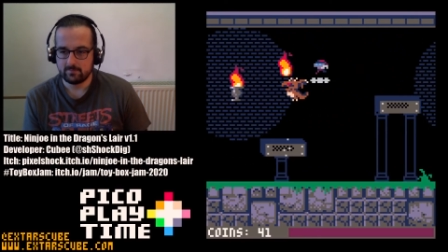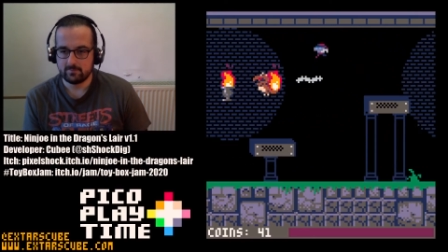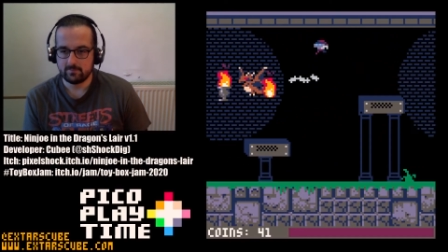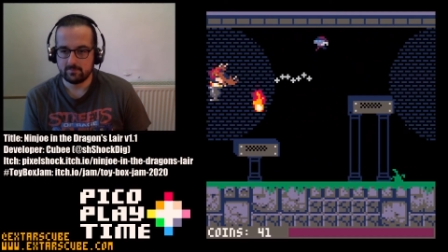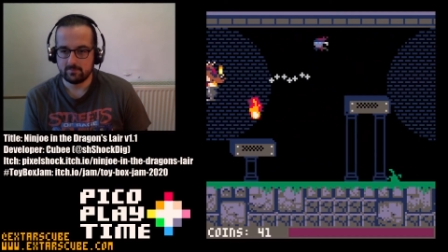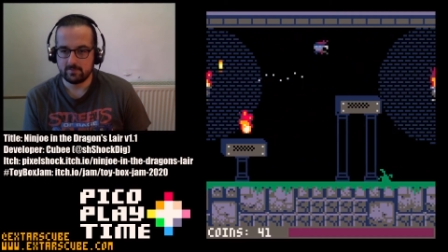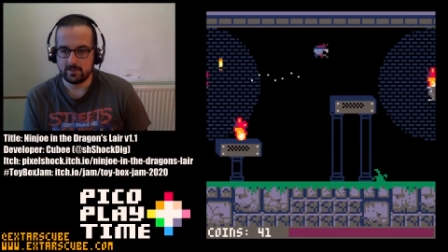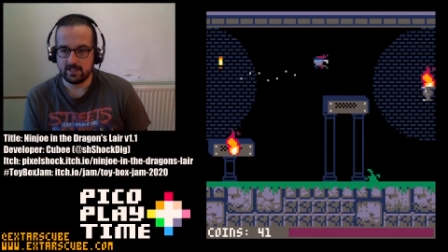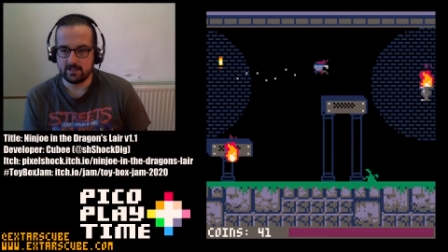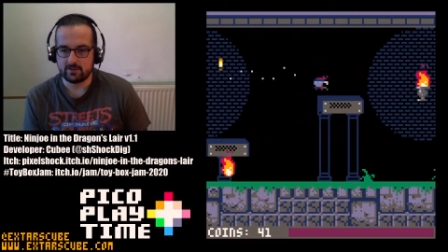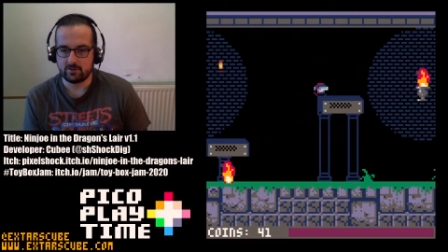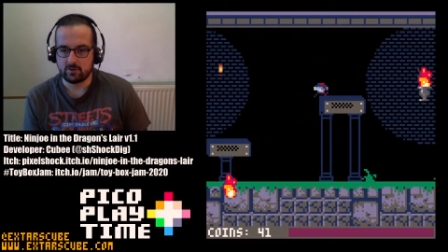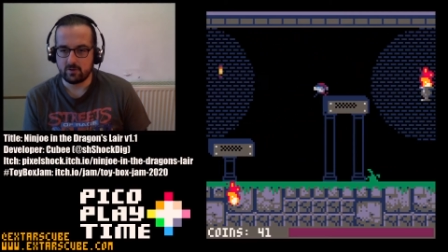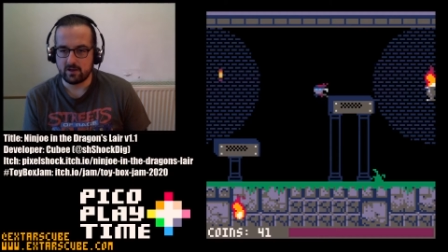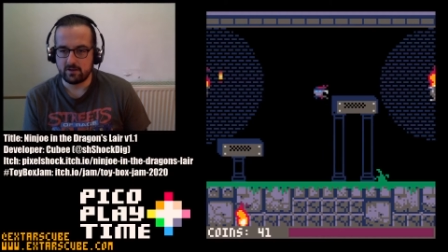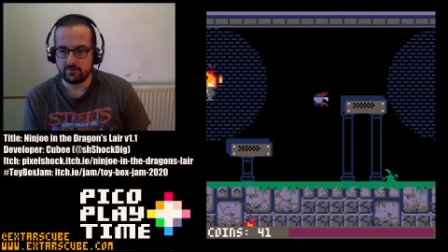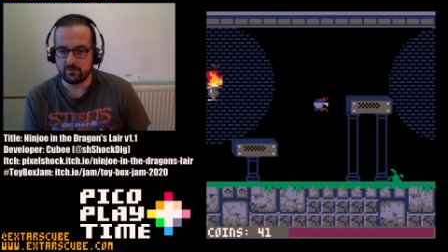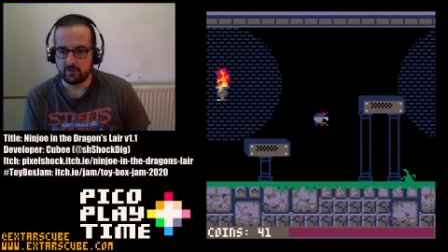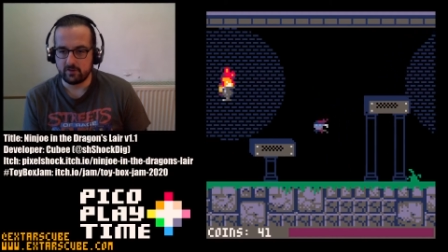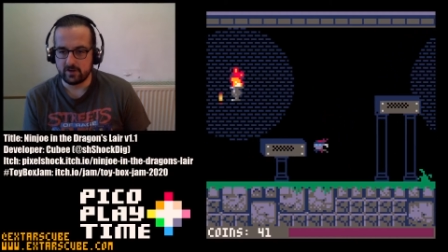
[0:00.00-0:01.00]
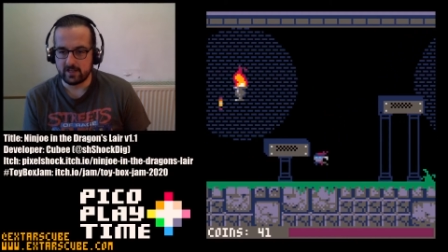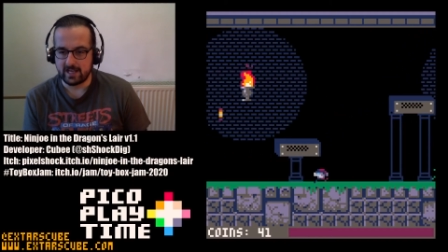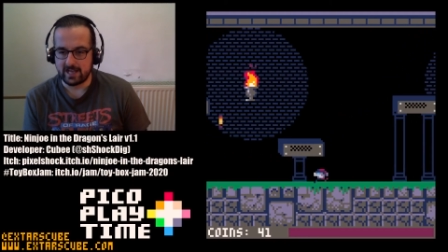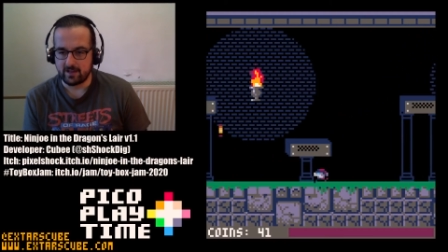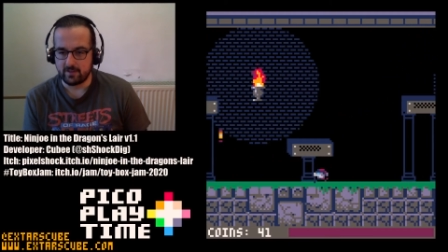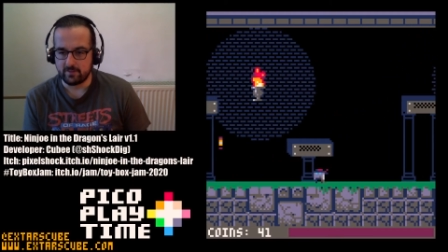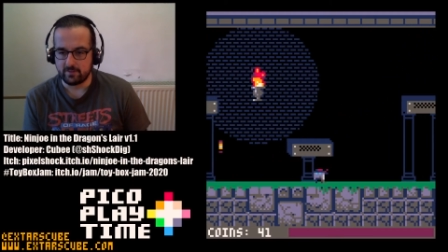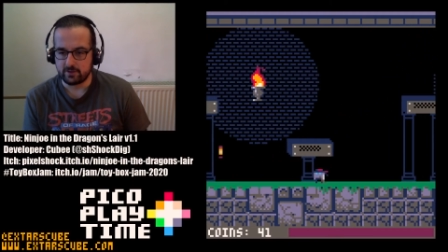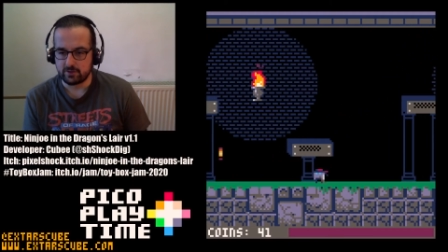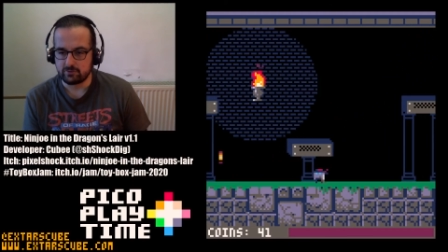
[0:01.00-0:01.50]
It is quite funny
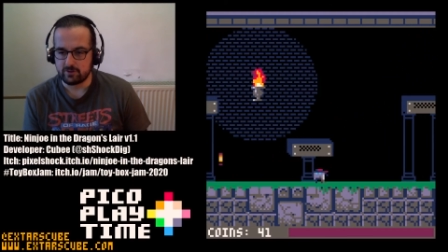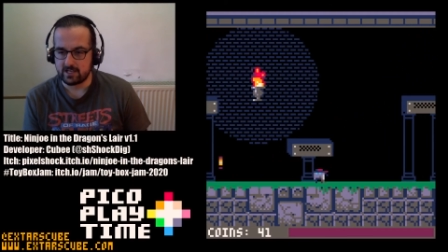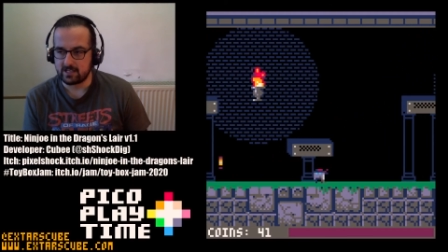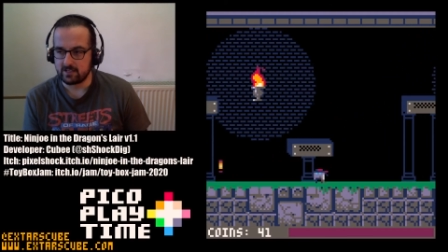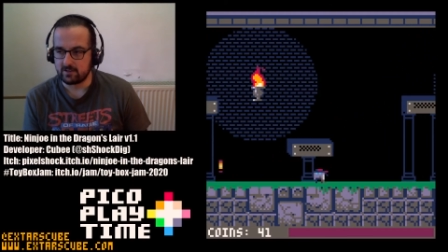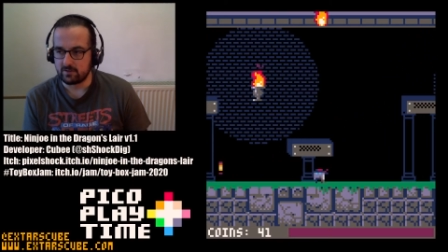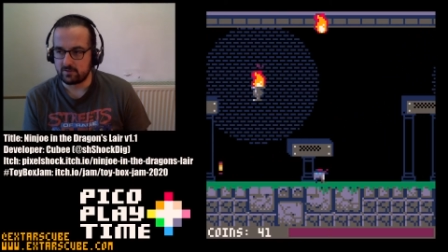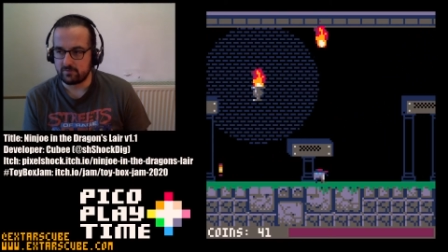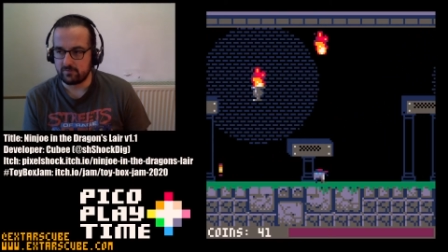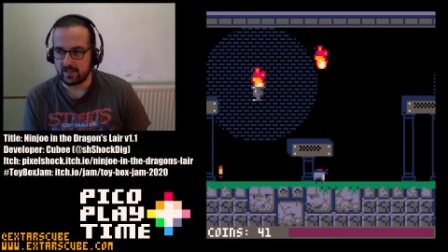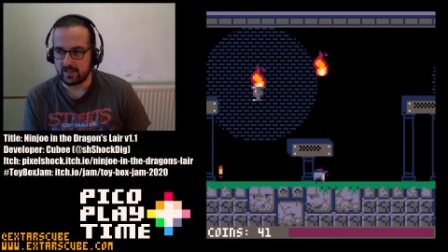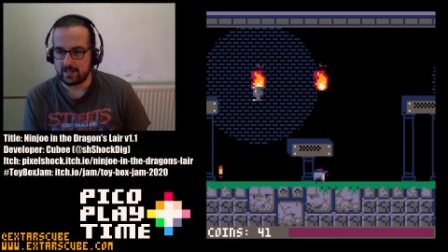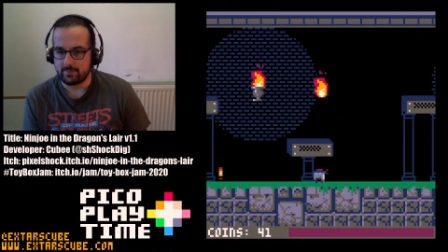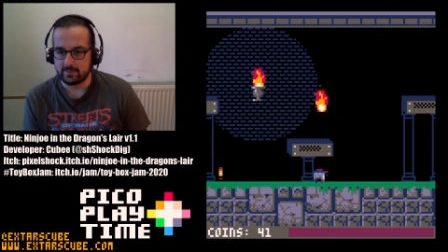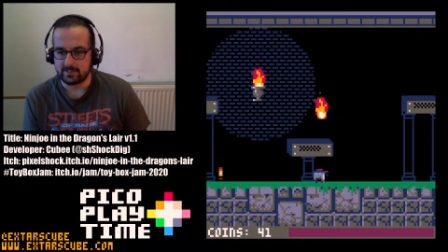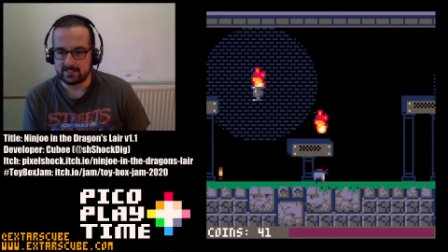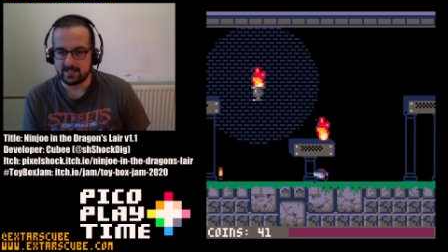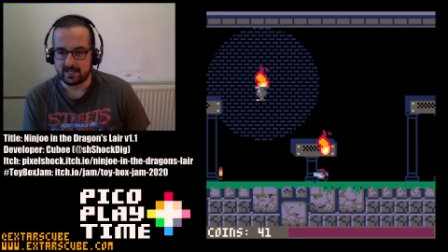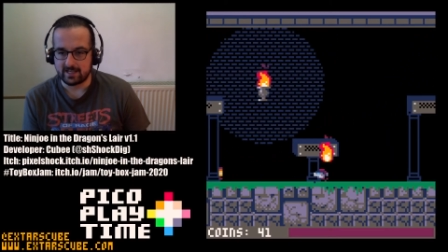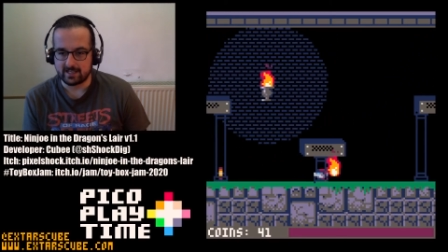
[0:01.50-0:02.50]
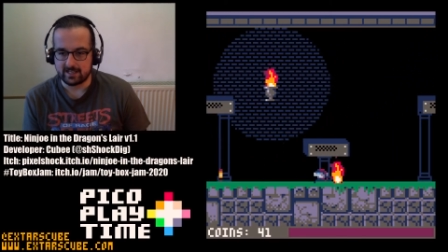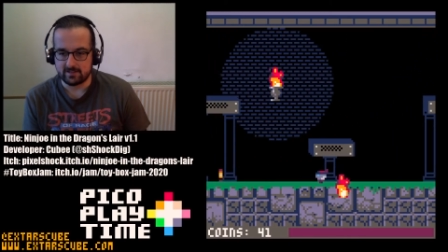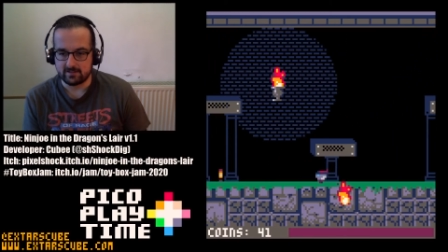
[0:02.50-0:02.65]
how the dragon's flame attack